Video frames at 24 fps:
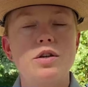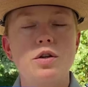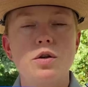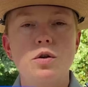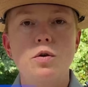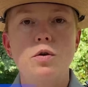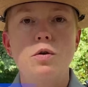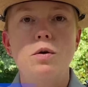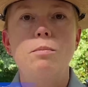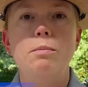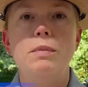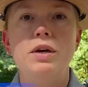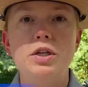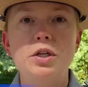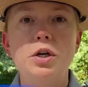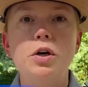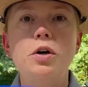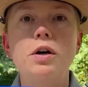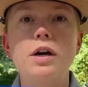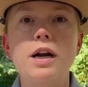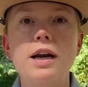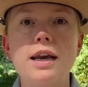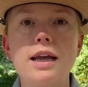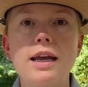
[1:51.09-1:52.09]
to
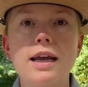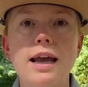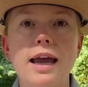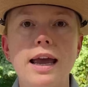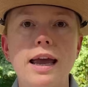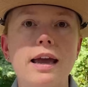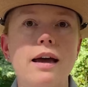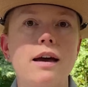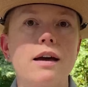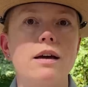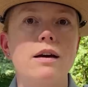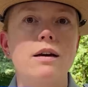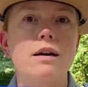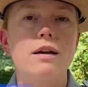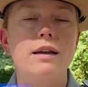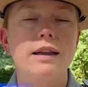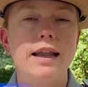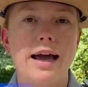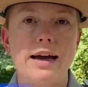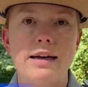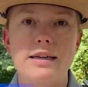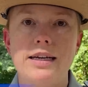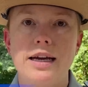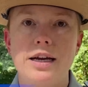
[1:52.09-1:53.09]
maternity and
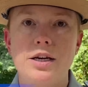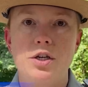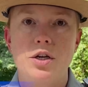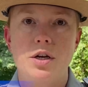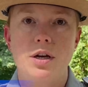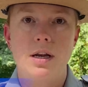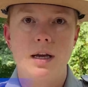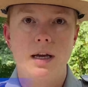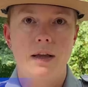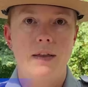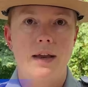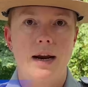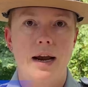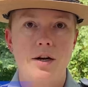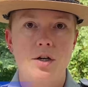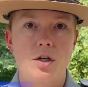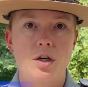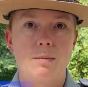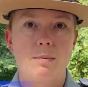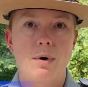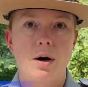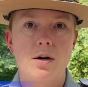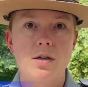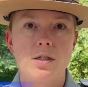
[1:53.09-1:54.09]
lactation in the
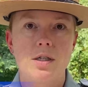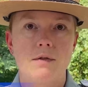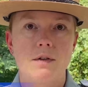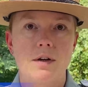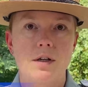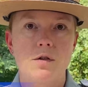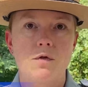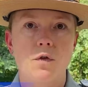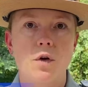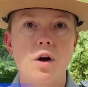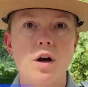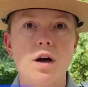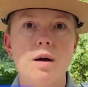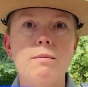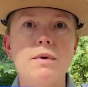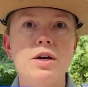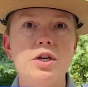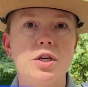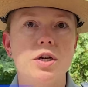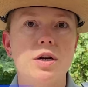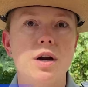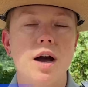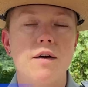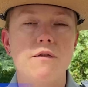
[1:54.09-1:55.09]
National Park Service for
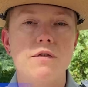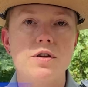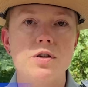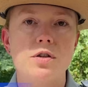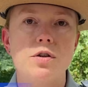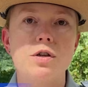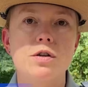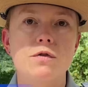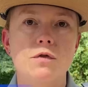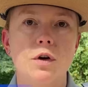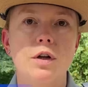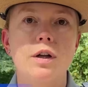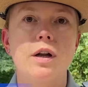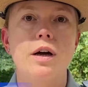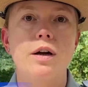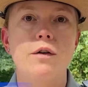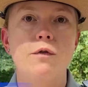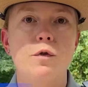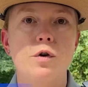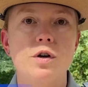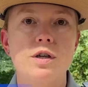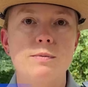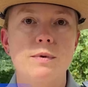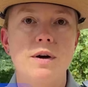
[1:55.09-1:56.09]
commissioned officers, for law
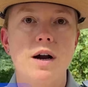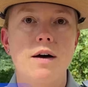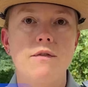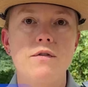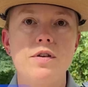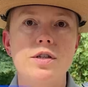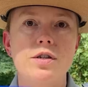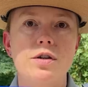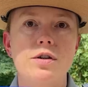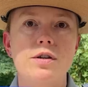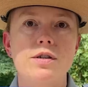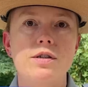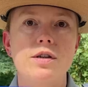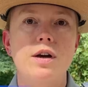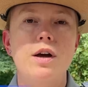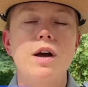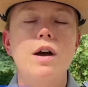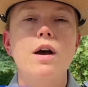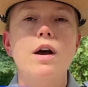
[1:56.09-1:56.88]
enforcement officers.